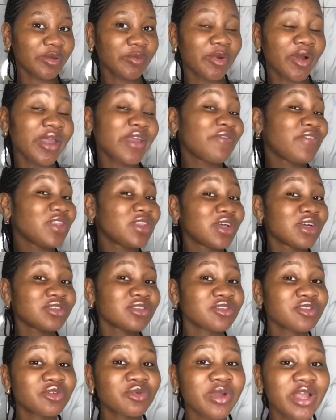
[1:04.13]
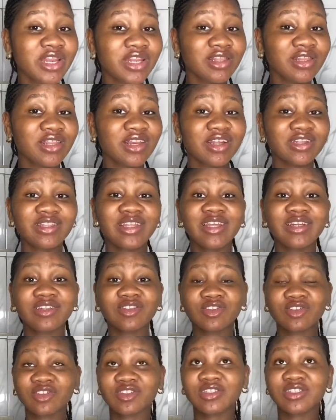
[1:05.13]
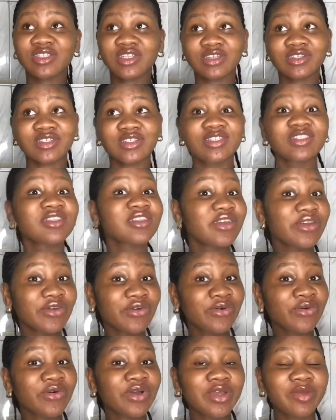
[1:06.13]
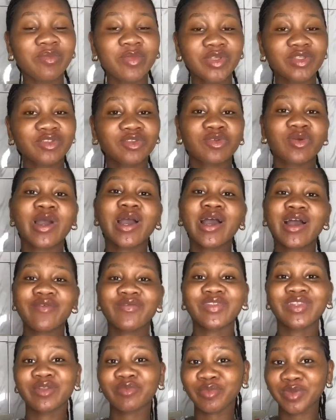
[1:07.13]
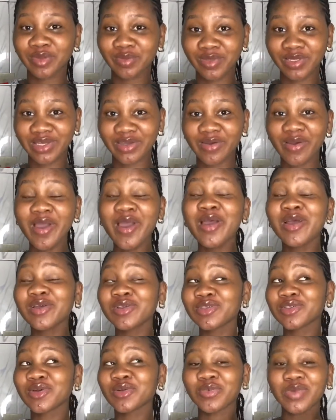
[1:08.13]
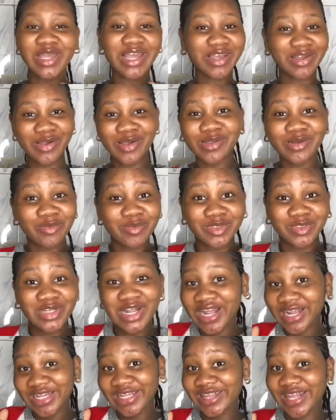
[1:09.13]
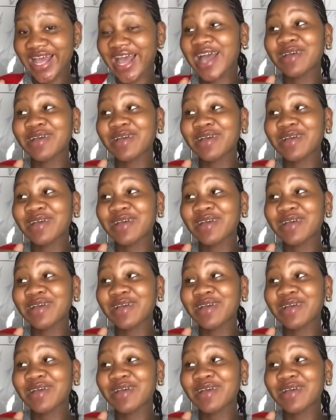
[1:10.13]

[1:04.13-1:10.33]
But if it doesn't do anything and then it just stays still, it means you are having a baby girl. So we are going to try that.